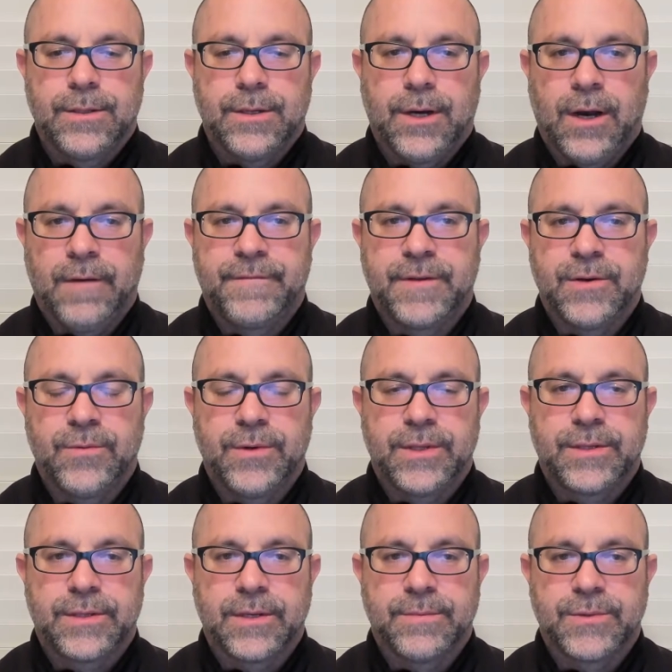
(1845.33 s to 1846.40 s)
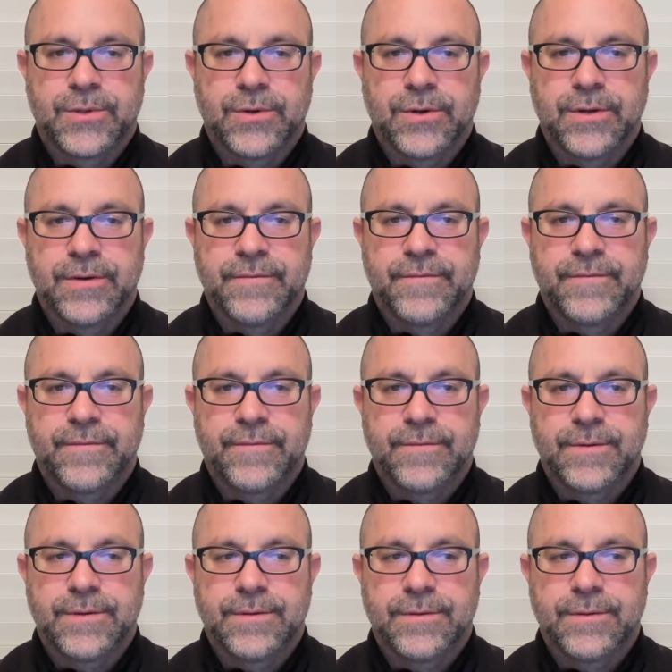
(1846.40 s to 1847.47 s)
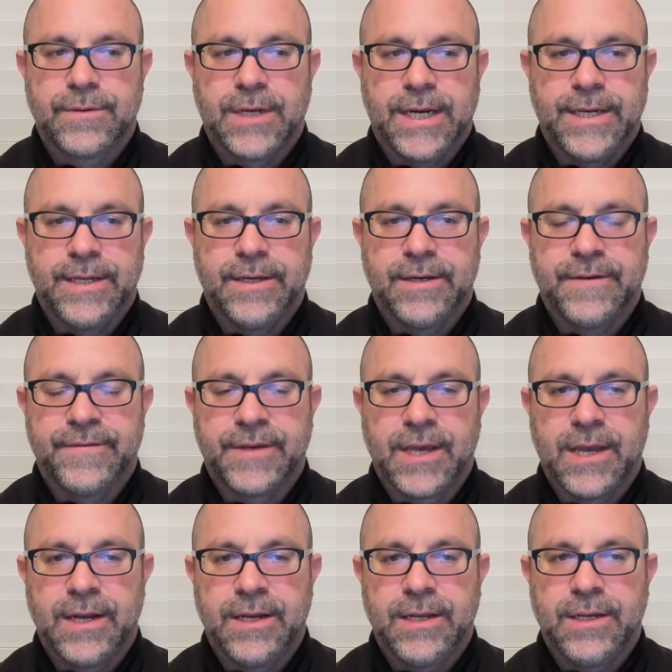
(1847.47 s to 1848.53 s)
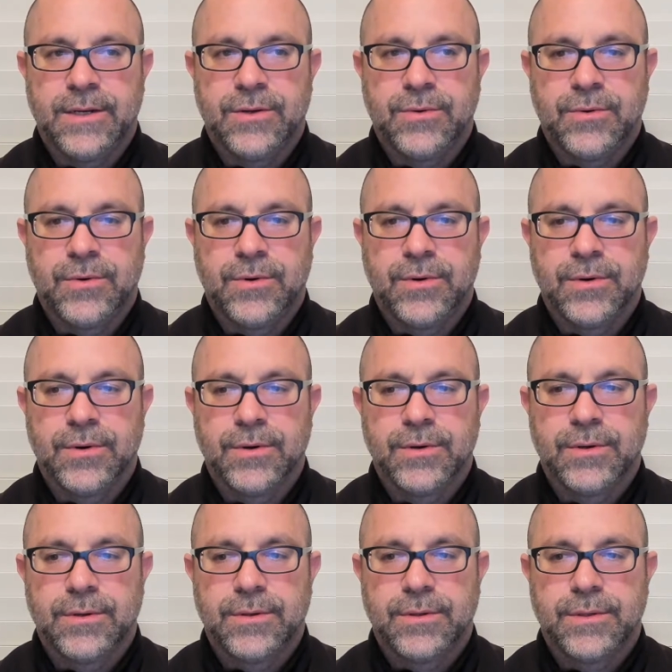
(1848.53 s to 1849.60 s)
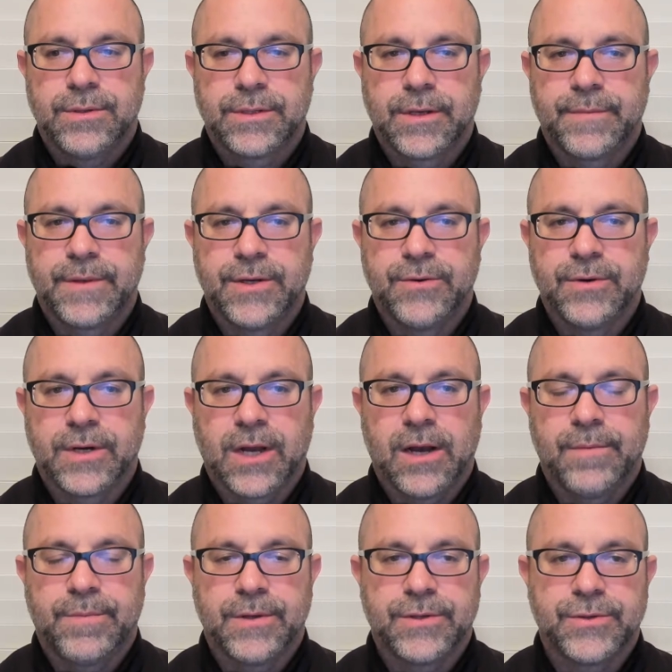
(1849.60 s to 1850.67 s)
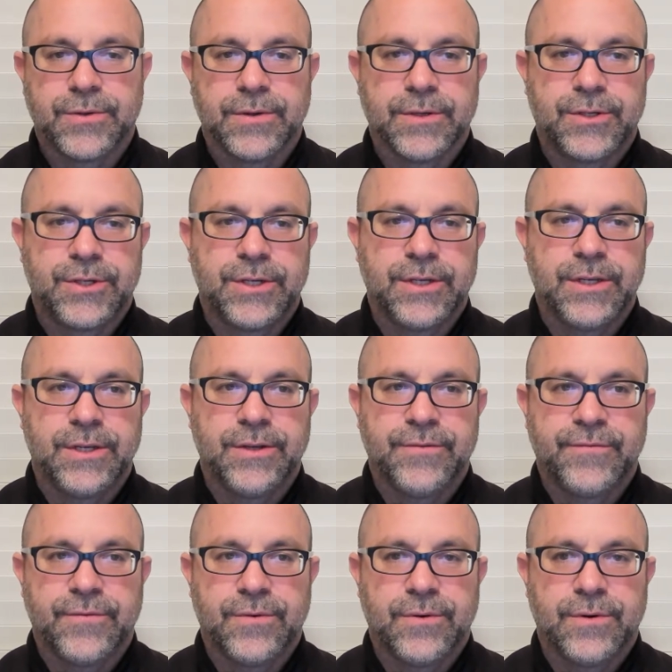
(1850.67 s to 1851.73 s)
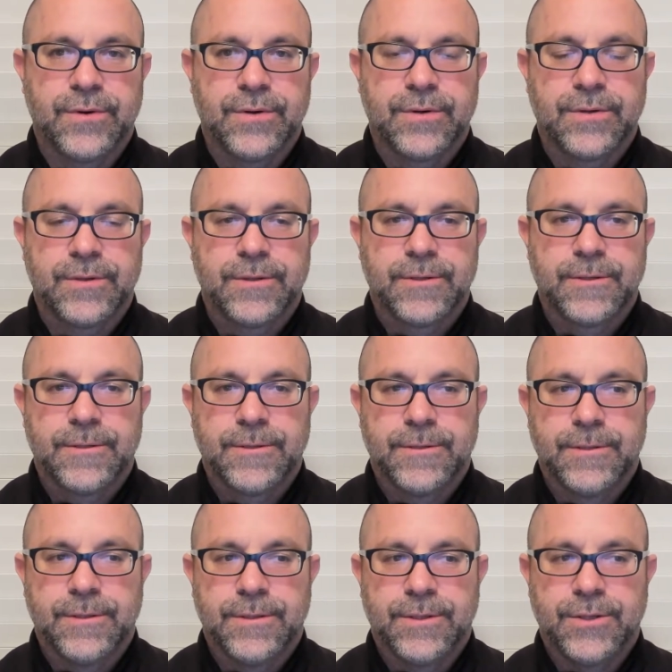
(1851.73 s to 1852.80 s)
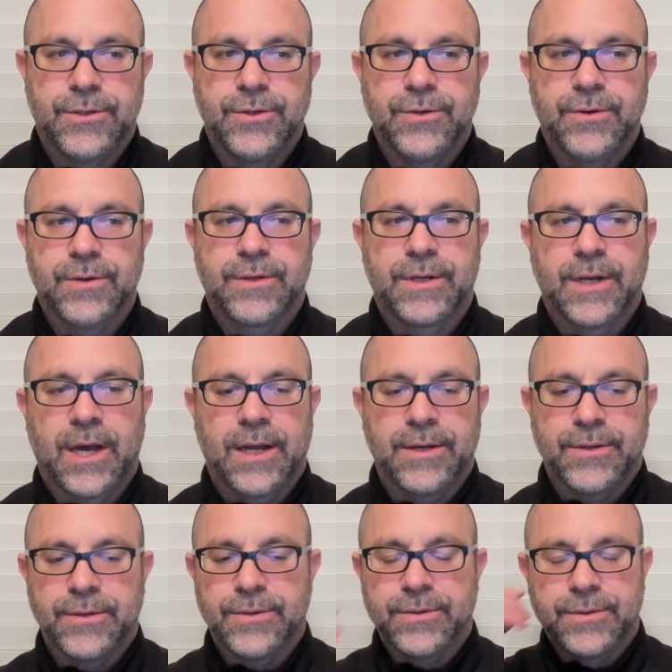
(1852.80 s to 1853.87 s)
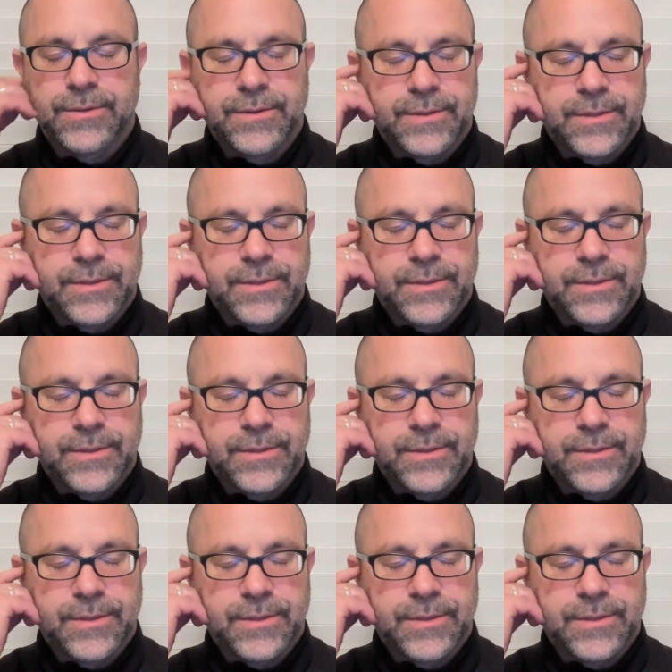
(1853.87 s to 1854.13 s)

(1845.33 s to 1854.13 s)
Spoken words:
often with some sort of idea of gaining or something to accomplish or achieve or to do or to not do.